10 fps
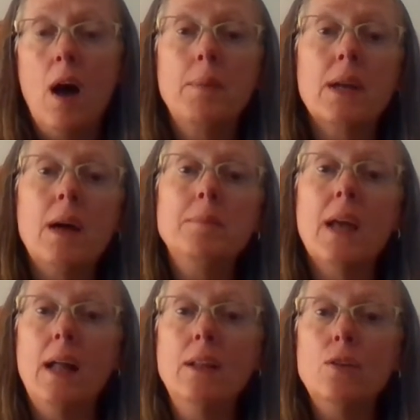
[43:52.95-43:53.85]
But I'm
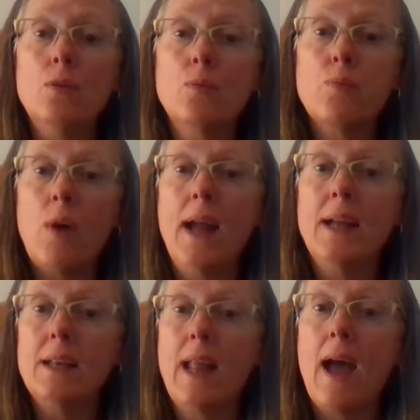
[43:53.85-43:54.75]
telling you
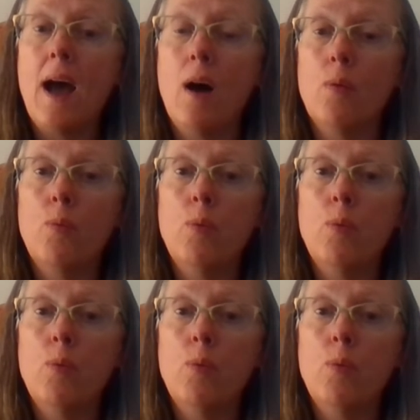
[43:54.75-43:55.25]
right now,